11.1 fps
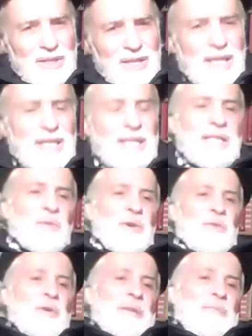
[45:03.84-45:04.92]
these were
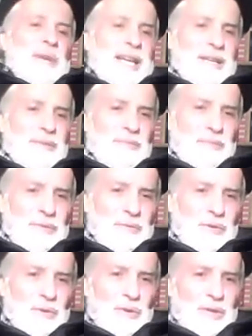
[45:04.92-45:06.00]
way back
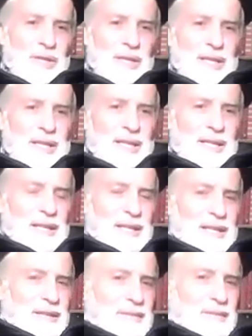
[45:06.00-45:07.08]
before,
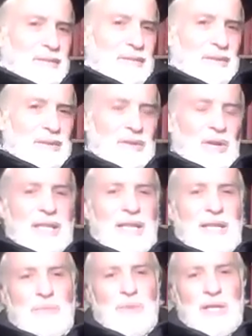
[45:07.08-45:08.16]
right at
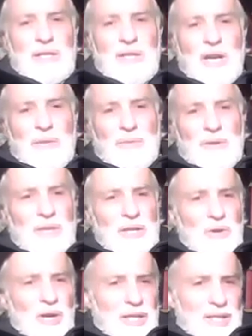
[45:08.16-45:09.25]
what time of the
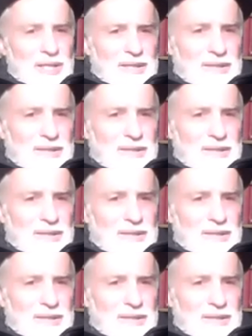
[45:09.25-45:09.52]
Christ.